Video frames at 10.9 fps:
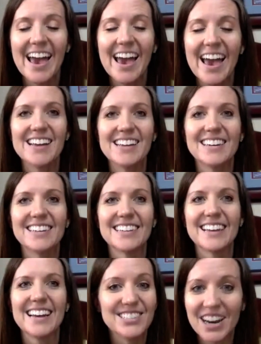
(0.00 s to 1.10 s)
And
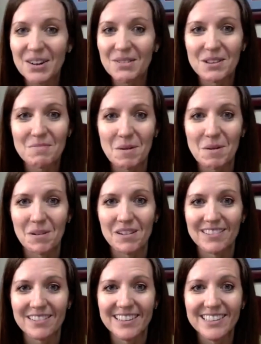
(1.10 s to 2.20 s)
share it with
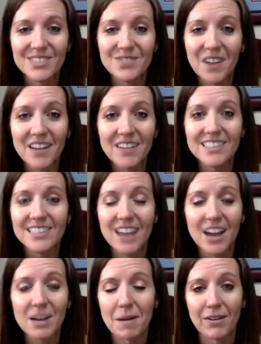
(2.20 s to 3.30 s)
people. It's fun to
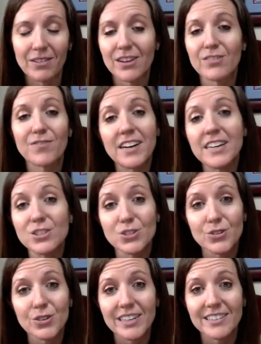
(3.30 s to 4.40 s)
talk about. They're funny
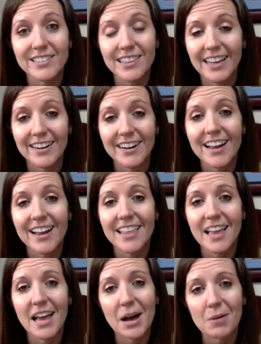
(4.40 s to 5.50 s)
stories later and
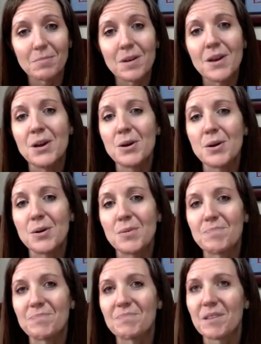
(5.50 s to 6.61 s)
they help
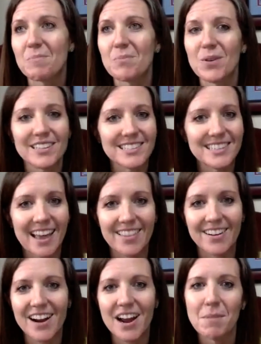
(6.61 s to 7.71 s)
bring us
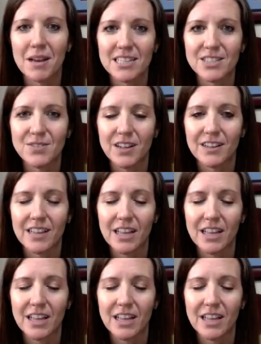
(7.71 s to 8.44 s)
together and make us feel